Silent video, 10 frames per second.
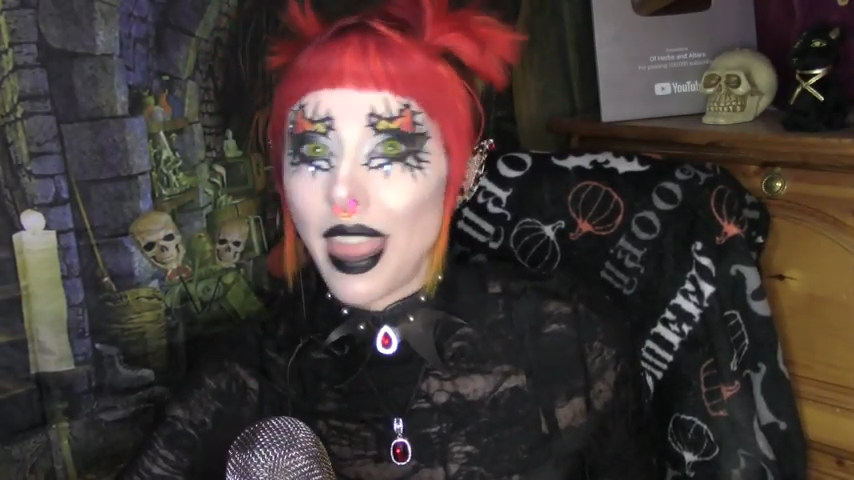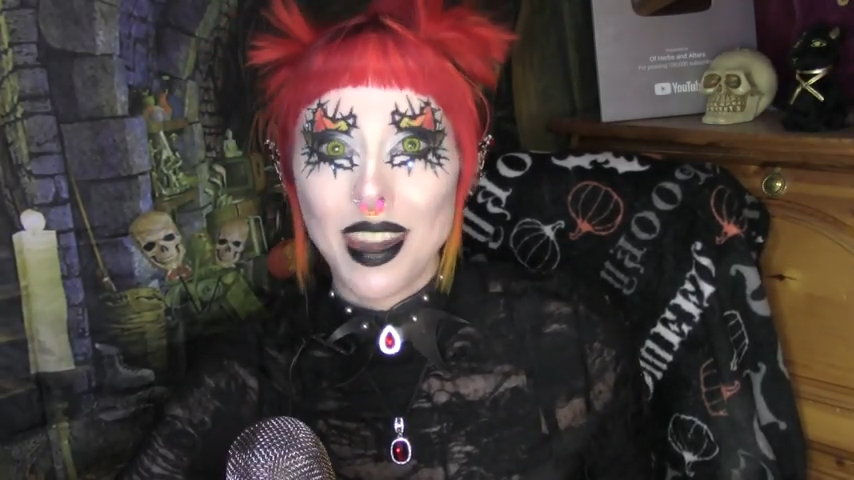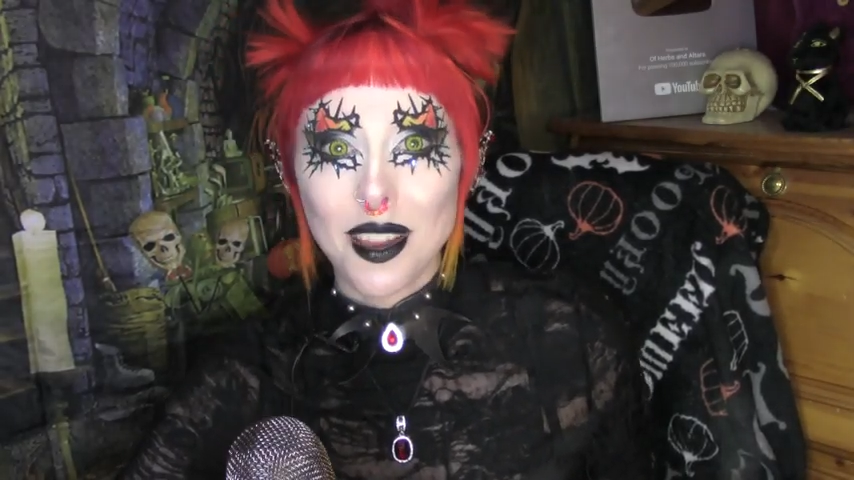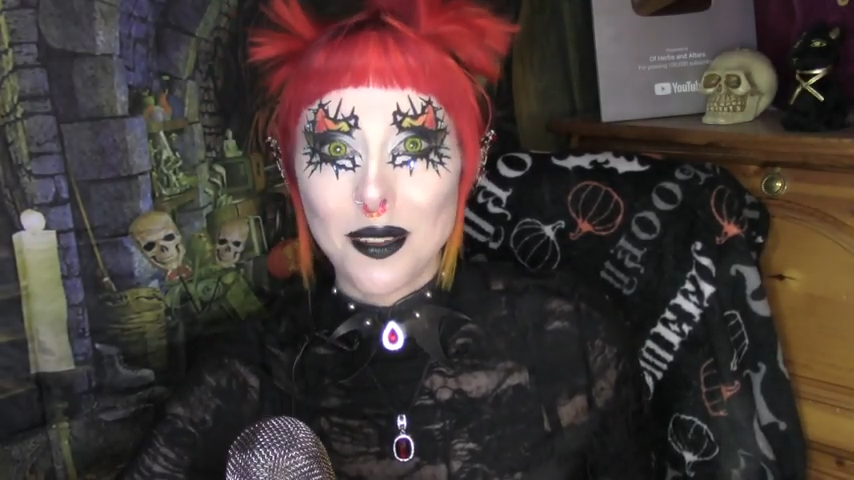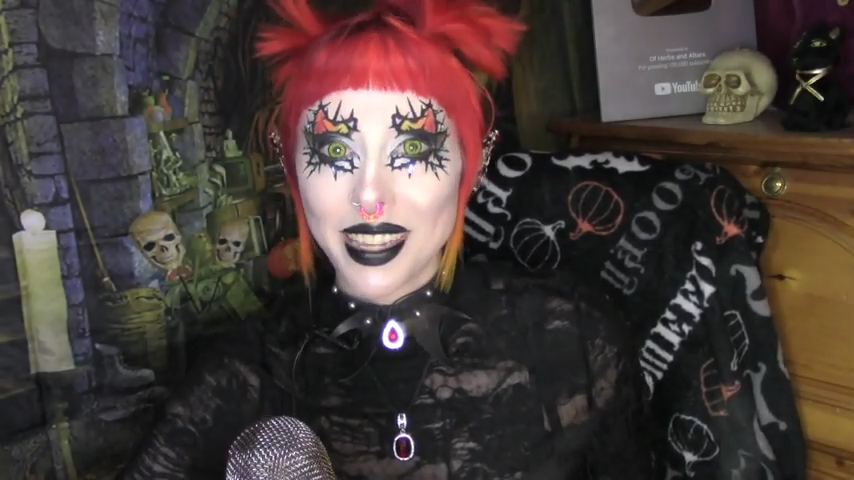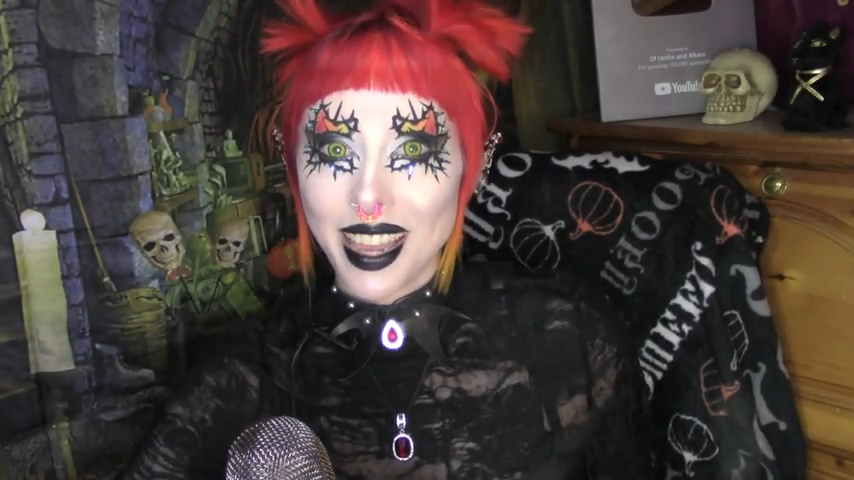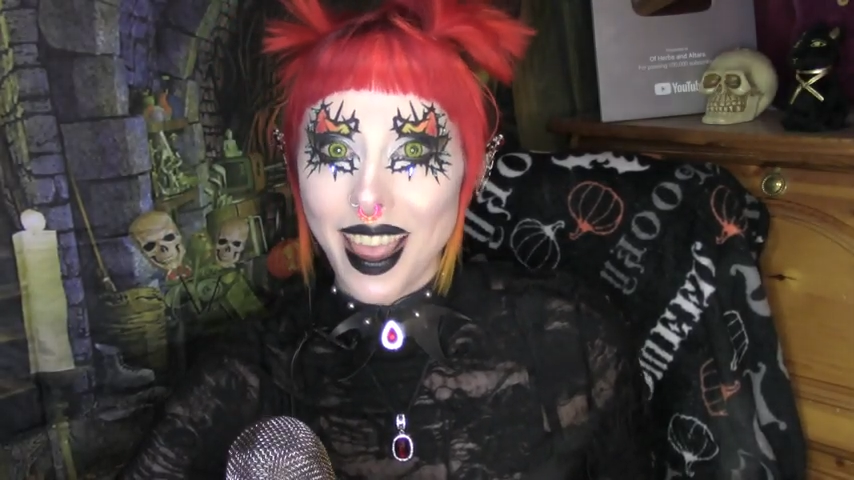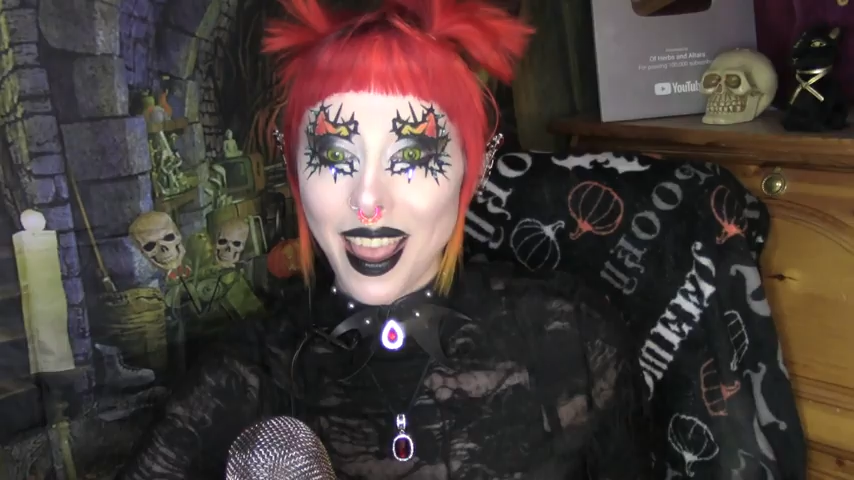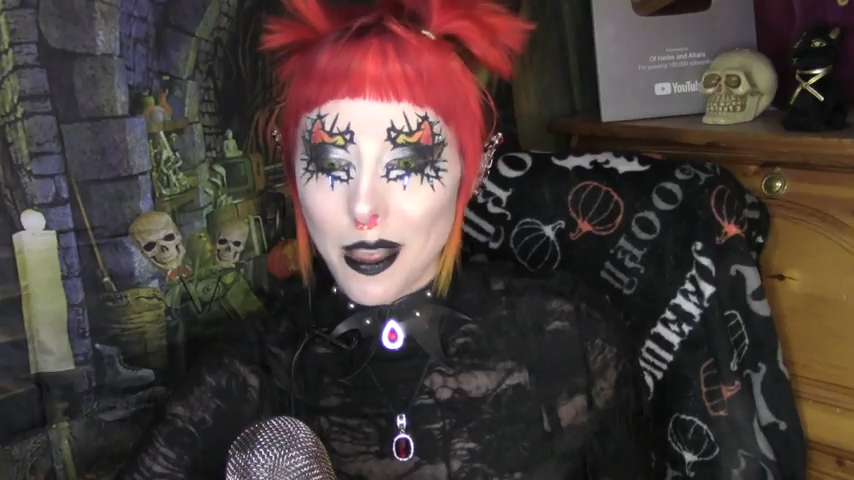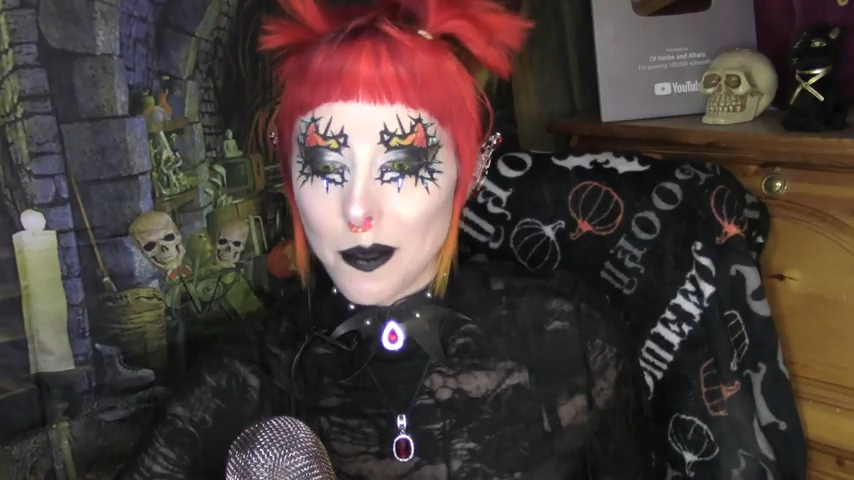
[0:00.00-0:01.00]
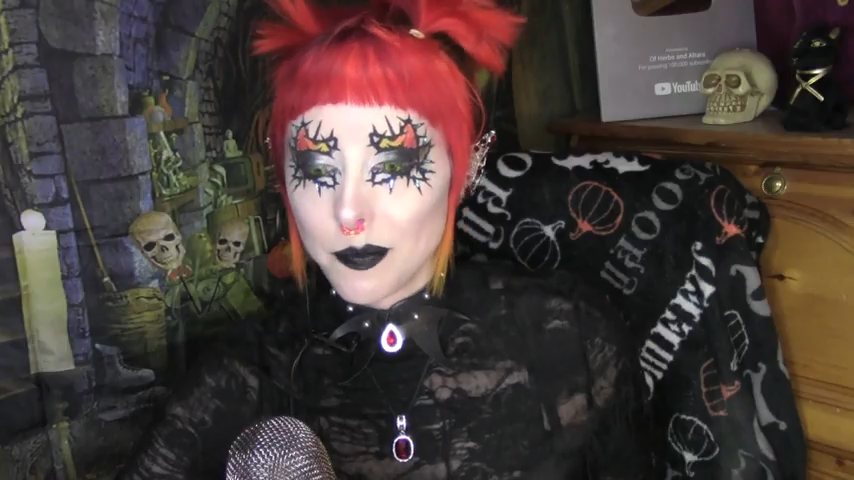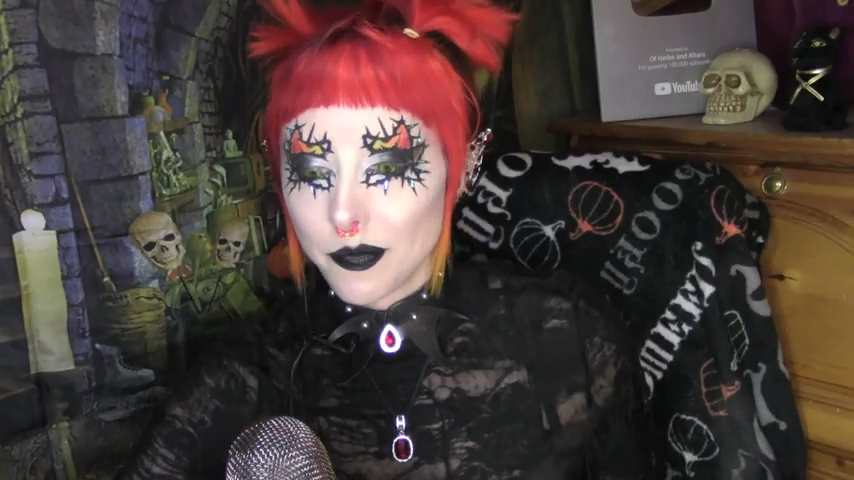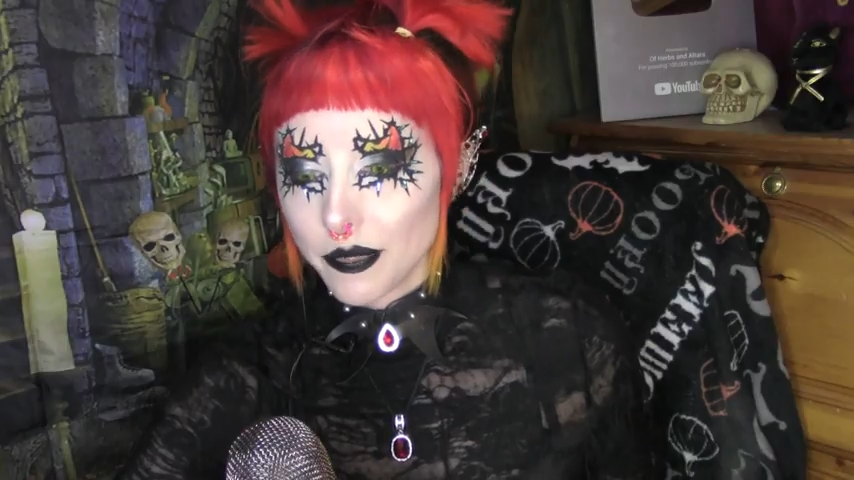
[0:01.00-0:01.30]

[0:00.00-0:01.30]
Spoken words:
they don't care.